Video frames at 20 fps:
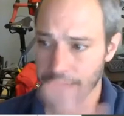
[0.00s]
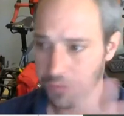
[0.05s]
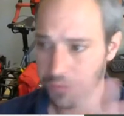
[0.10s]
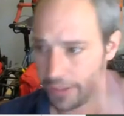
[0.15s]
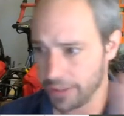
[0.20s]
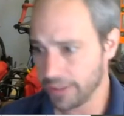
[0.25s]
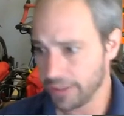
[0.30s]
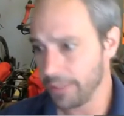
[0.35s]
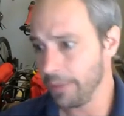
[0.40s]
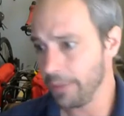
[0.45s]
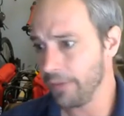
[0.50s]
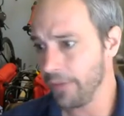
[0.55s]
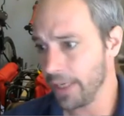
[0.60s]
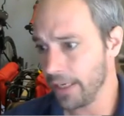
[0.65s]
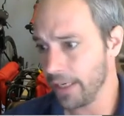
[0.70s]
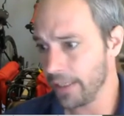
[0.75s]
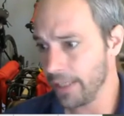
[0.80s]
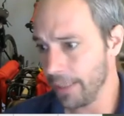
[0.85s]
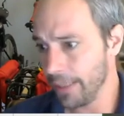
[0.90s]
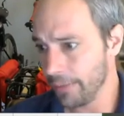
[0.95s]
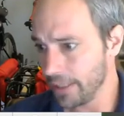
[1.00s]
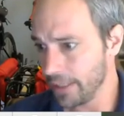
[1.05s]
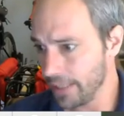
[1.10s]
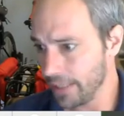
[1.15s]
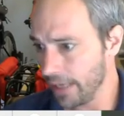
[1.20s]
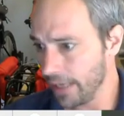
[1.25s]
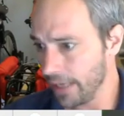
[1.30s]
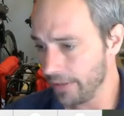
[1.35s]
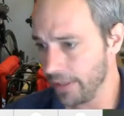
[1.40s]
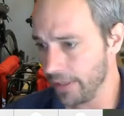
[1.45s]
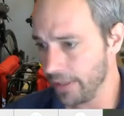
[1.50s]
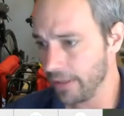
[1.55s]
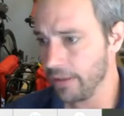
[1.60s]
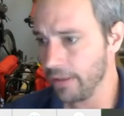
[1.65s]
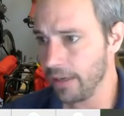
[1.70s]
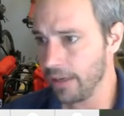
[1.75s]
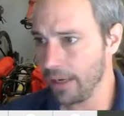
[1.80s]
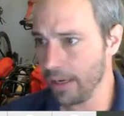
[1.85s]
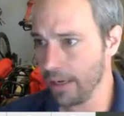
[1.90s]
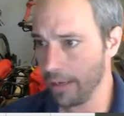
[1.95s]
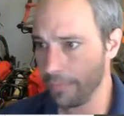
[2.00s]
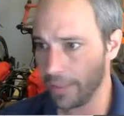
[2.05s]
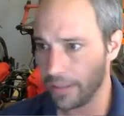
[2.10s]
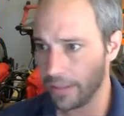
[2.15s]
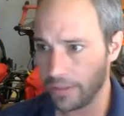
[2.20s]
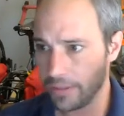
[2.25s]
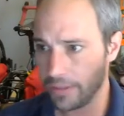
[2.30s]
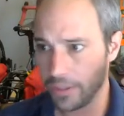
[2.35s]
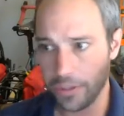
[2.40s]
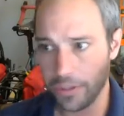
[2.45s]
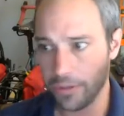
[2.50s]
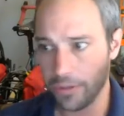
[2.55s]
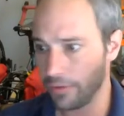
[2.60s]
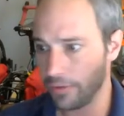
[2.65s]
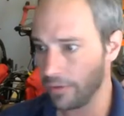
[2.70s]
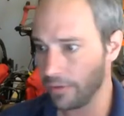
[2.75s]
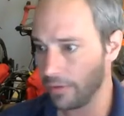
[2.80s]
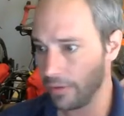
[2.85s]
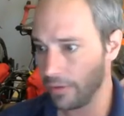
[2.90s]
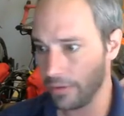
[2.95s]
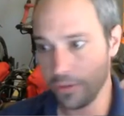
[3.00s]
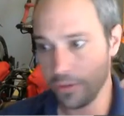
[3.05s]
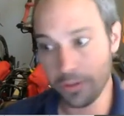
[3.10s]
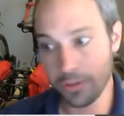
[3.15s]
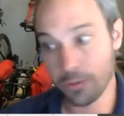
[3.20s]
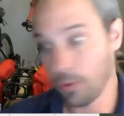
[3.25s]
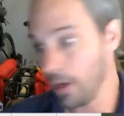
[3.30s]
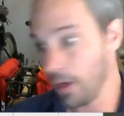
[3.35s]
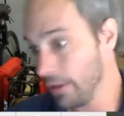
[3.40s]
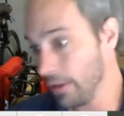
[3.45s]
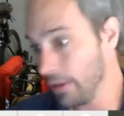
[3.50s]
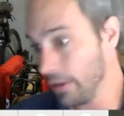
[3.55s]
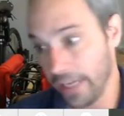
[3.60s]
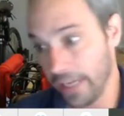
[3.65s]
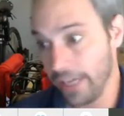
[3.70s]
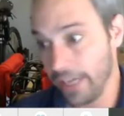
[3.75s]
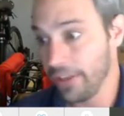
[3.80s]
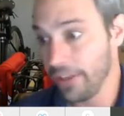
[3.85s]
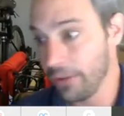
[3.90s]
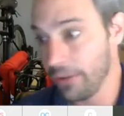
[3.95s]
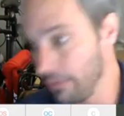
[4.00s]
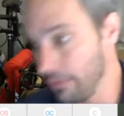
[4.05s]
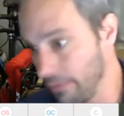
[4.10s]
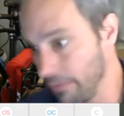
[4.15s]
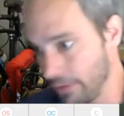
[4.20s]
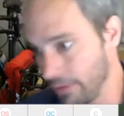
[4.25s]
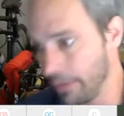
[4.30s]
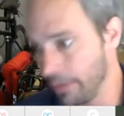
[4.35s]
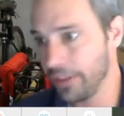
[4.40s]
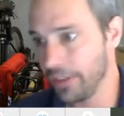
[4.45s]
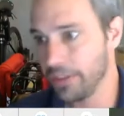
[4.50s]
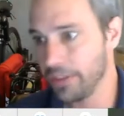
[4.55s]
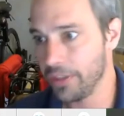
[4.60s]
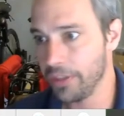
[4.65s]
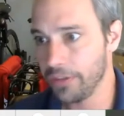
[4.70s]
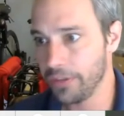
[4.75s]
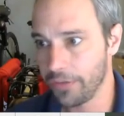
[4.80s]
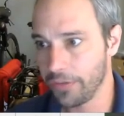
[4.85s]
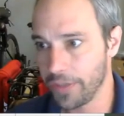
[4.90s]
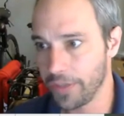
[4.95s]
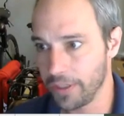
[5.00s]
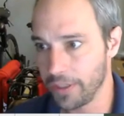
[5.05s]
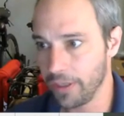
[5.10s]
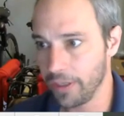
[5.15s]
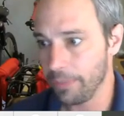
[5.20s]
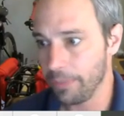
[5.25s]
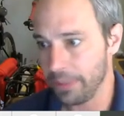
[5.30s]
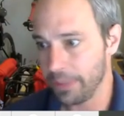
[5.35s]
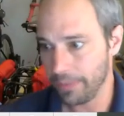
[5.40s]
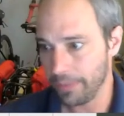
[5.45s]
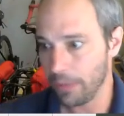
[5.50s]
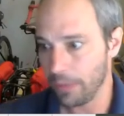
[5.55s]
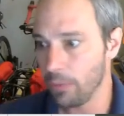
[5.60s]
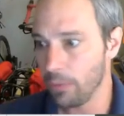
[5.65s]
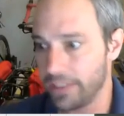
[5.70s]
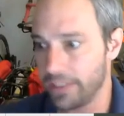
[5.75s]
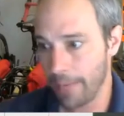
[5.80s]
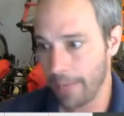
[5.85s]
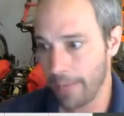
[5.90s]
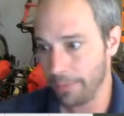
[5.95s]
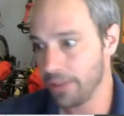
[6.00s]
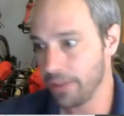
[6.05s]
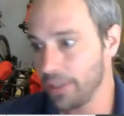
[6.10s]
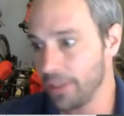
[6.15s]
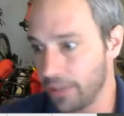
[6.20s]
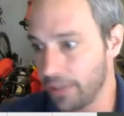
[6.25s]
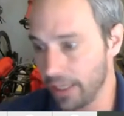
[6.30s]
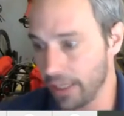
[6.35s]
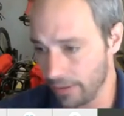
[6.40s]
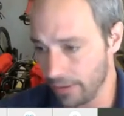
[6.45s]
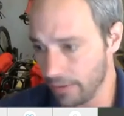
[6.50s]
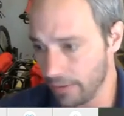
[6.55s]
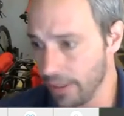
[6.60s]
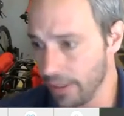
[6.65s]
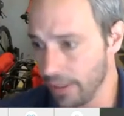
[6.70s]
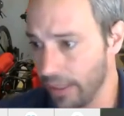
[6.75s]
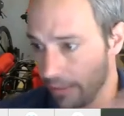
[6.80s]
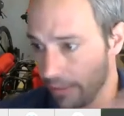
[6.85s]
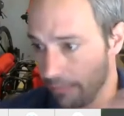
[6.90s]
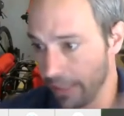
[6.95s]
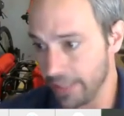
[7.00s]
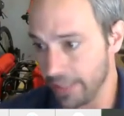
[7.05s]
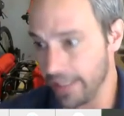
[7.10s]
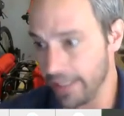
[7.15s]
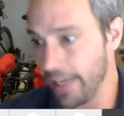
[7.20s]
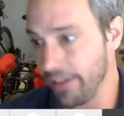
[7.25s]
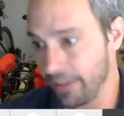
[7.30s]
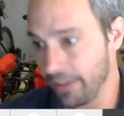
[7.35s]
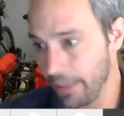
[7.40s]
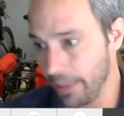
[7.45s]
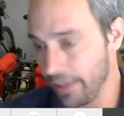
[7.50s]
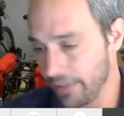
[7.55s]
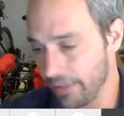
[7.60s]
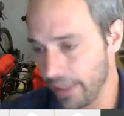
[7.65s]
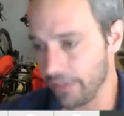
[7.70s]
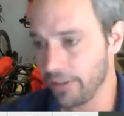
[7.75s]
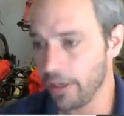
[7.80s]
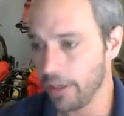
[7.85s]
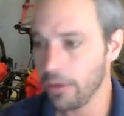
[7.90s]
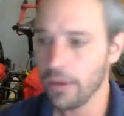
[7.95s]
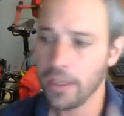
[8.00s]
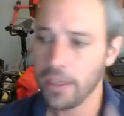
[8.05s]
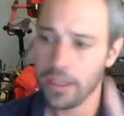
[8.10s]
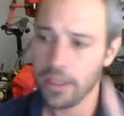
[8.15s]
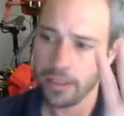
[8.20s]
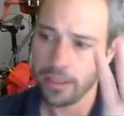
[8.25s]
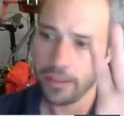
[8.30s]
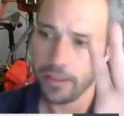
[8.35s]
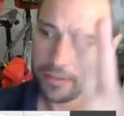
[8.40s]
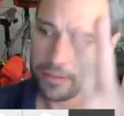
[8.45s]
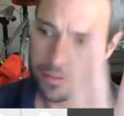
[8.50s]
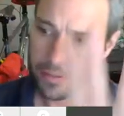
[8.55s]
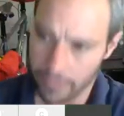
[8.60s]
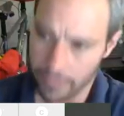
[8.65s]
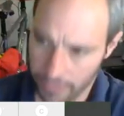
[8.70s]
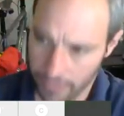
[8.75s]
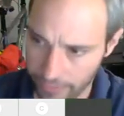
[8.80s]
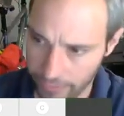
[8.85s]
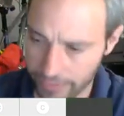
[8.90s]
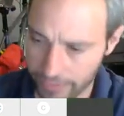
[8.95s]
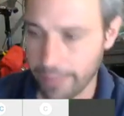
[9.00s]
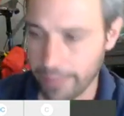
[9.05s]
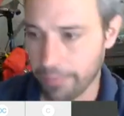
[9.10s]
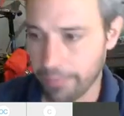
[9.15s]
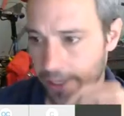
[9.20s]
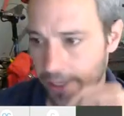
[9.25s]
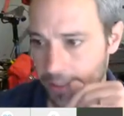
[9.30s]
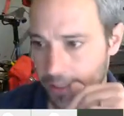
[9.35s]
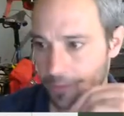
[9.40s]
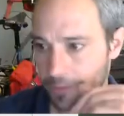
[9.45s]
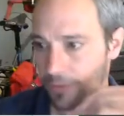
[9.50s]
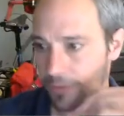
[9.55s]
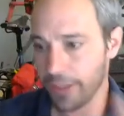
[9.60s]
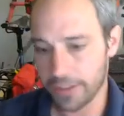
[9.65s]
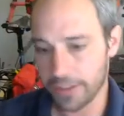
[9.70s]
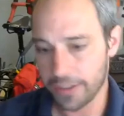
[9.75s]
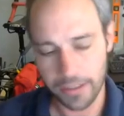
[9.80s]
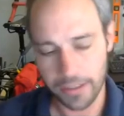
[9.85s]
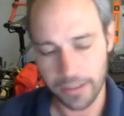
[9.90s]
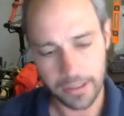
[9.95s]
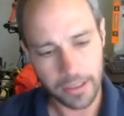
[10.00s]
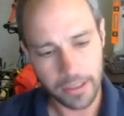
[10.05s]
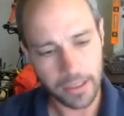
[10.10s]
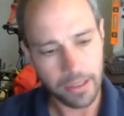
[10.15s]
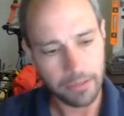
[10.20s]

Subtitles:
Refrigerants can be very chemically toxic. You can use water, you can use anything, so many things you can use for refrigerant. It all depends on what temperature you're trying to maintain a space at. So in this application, refrigerant,